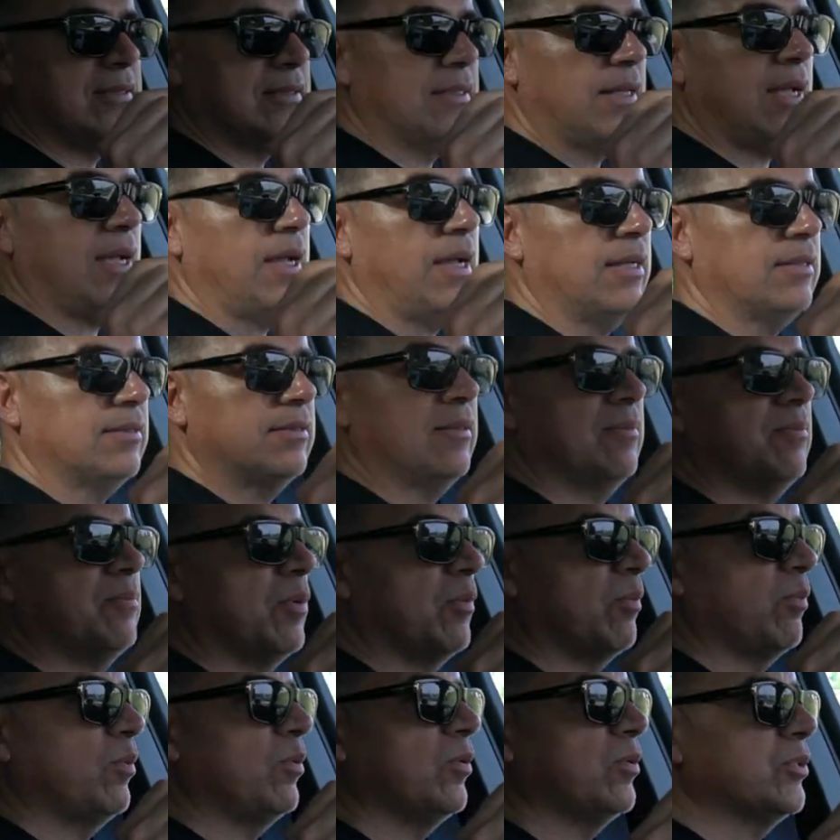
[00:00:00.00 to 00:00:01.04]
that it has a
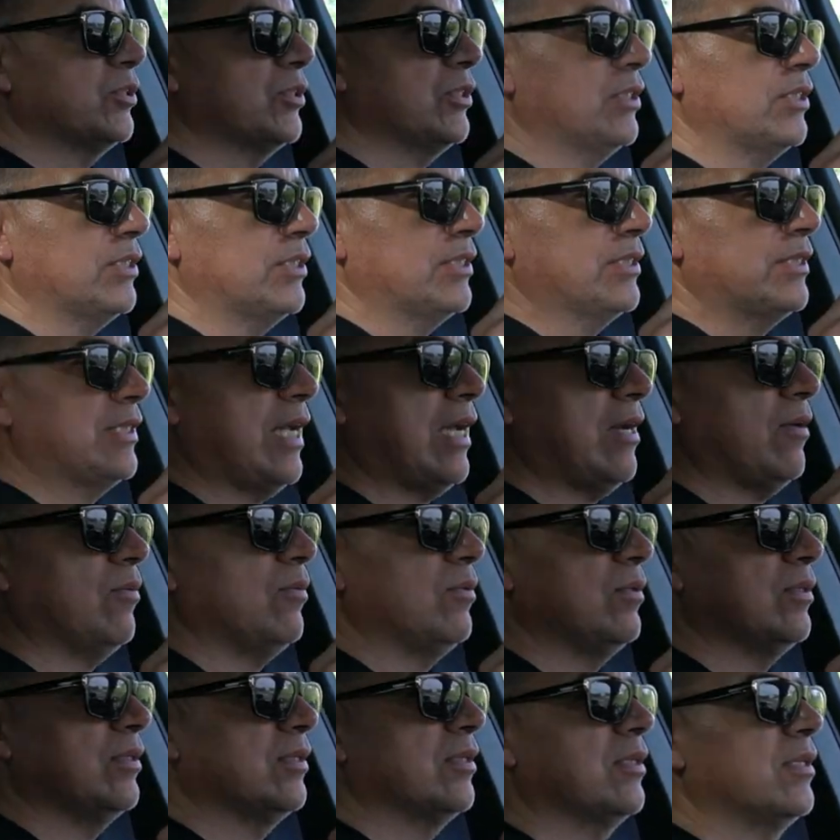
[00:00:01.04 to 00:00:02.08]
propulsion
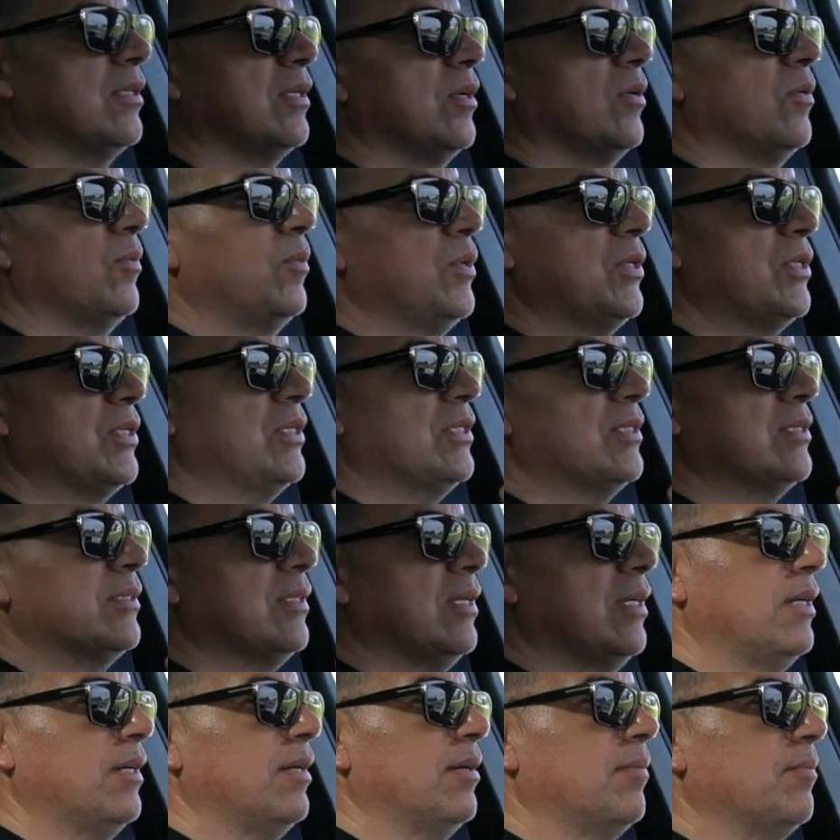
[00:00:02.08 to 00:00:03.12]
sound, which is
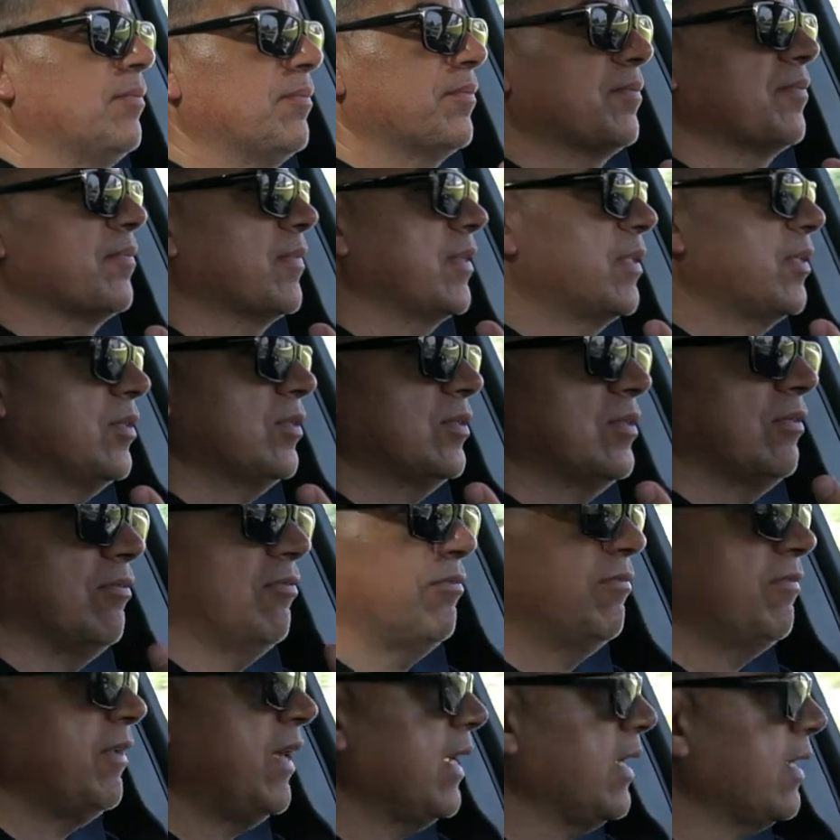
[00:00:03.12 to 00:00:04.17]
just a
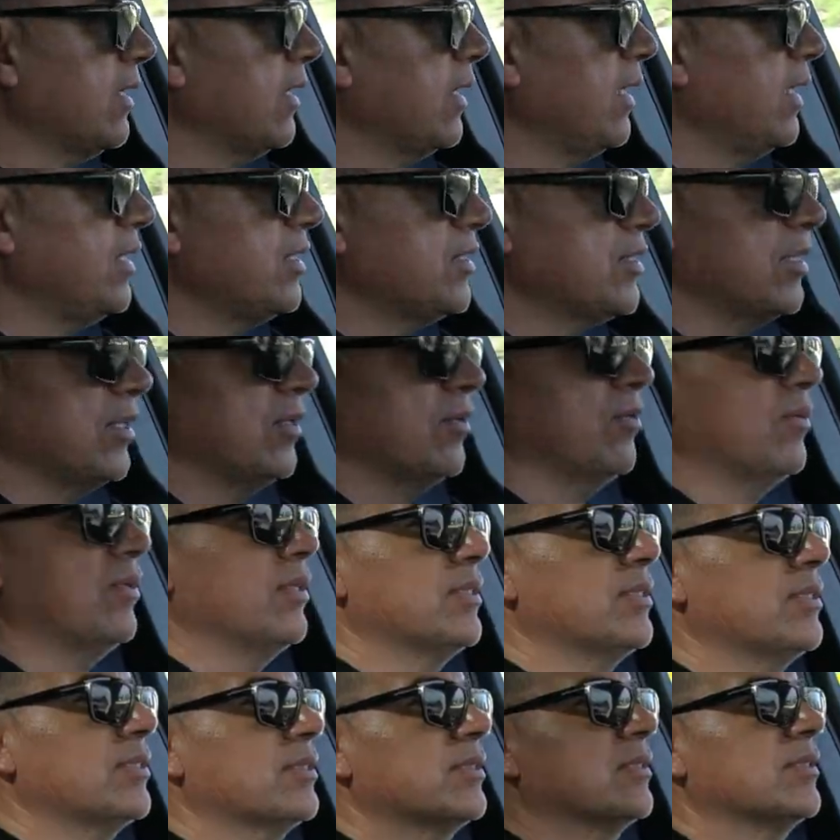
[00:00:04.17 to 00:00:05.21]
fake engine
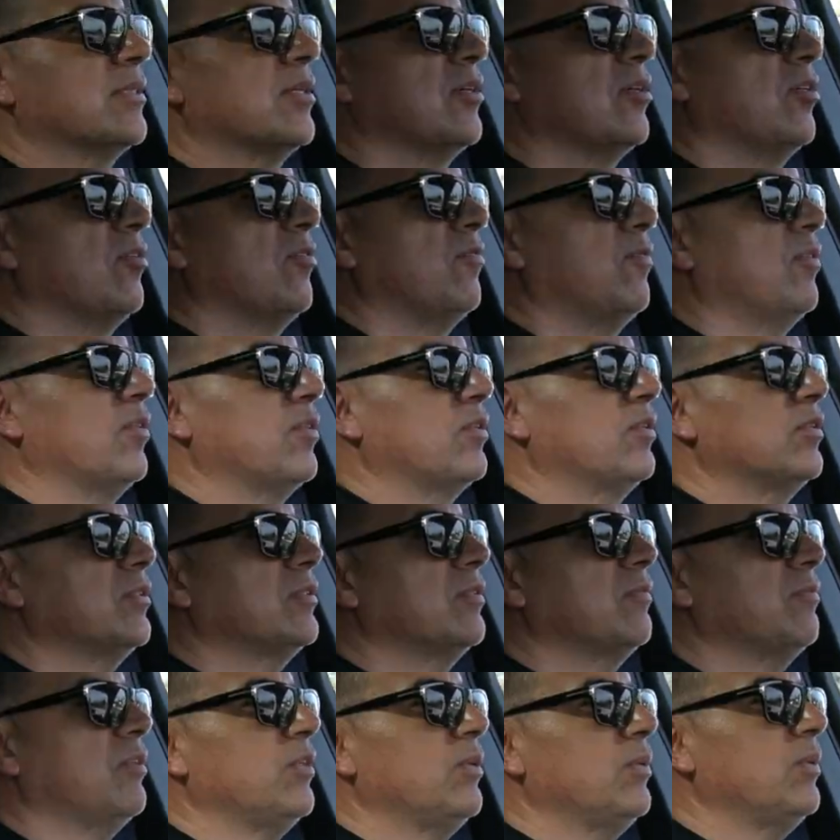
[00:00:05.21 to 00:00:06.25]
noise. For those
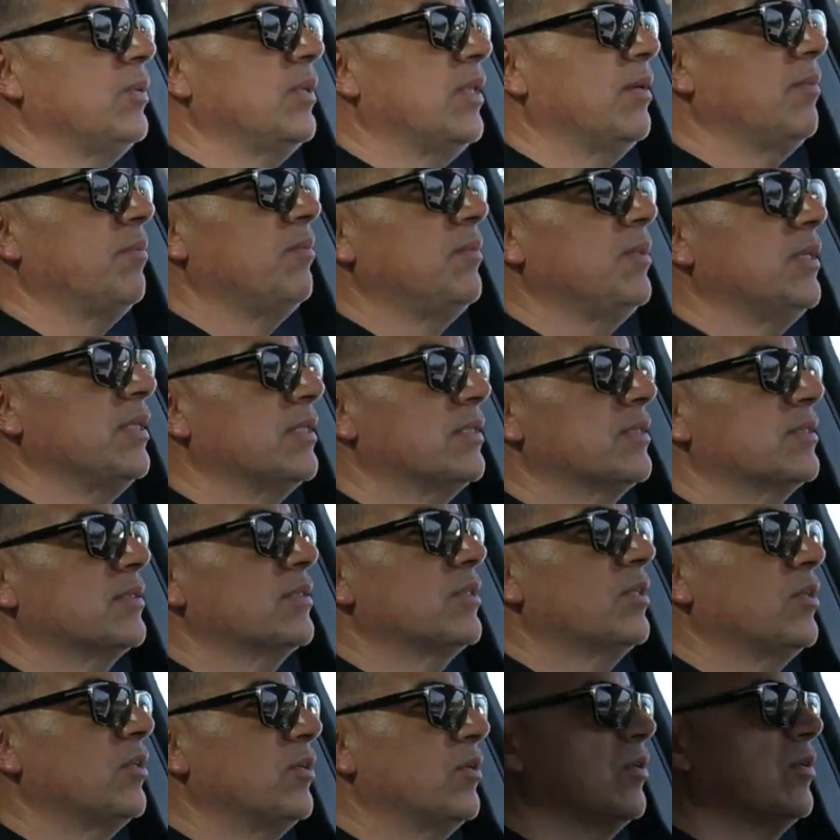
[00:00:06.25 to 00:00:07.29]
of you that miss
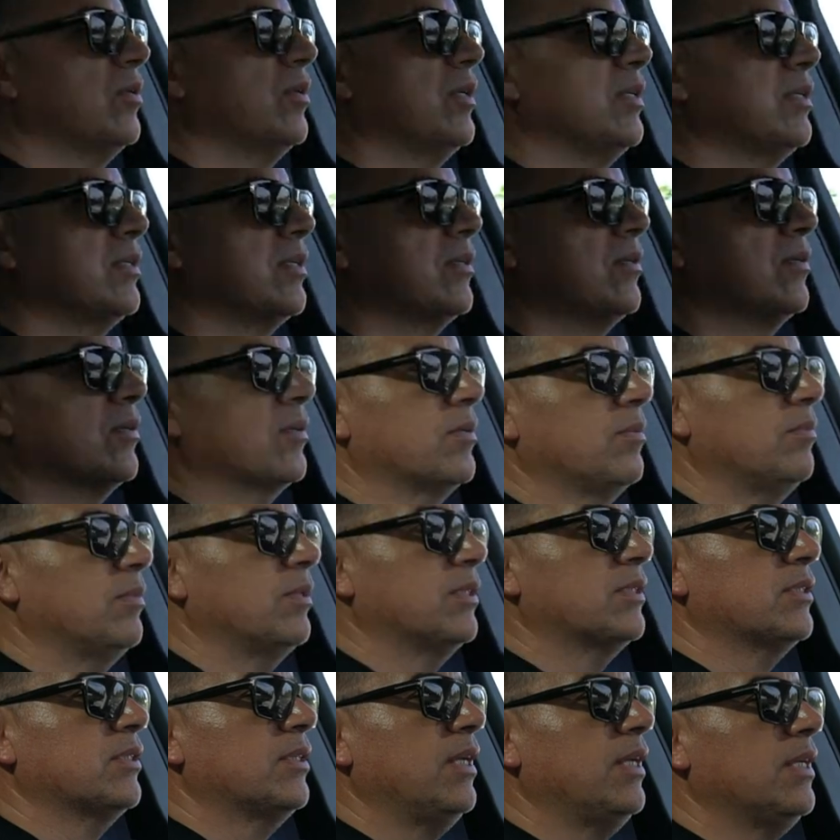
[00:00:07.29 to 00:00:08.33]
your internal
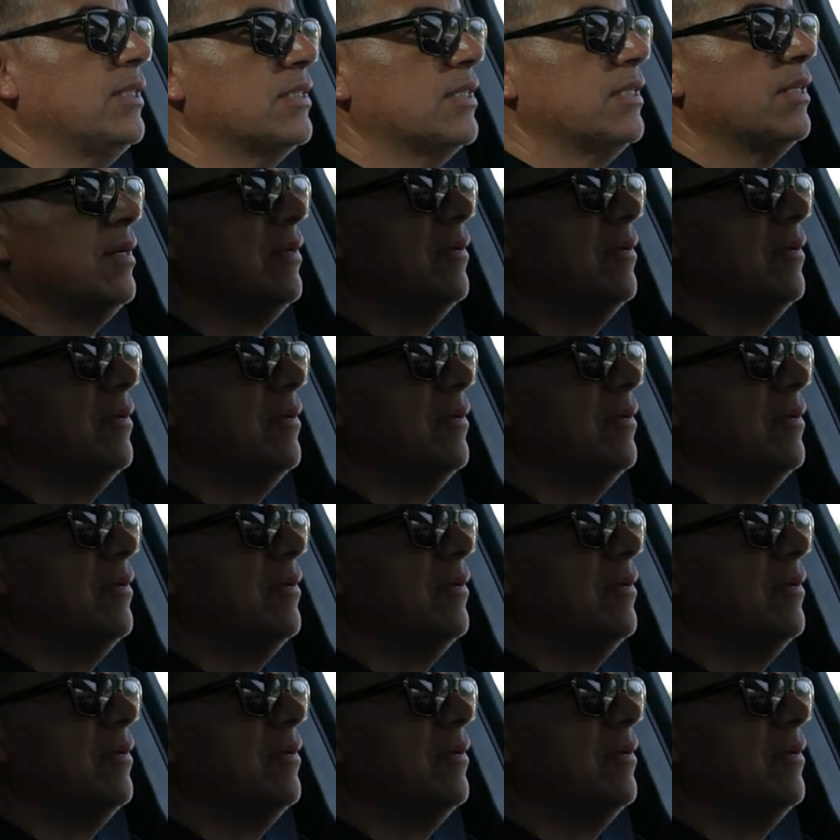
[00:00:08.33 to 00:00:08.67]
combustion engine,